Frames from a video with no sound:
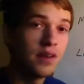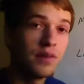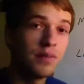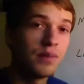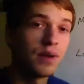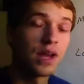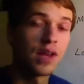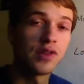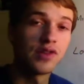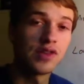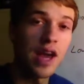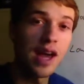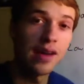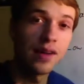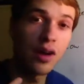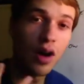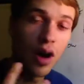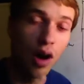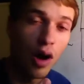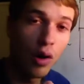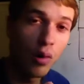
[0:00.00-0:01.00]
because that
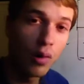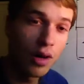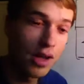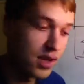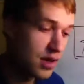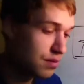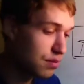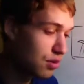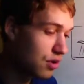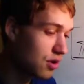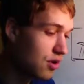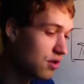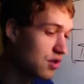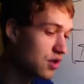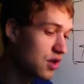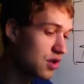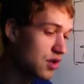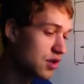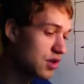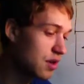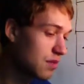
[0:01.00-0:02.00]
always
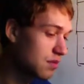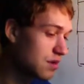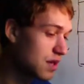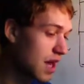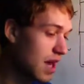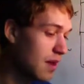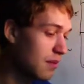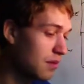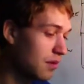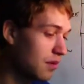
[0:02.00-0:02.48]
produces some type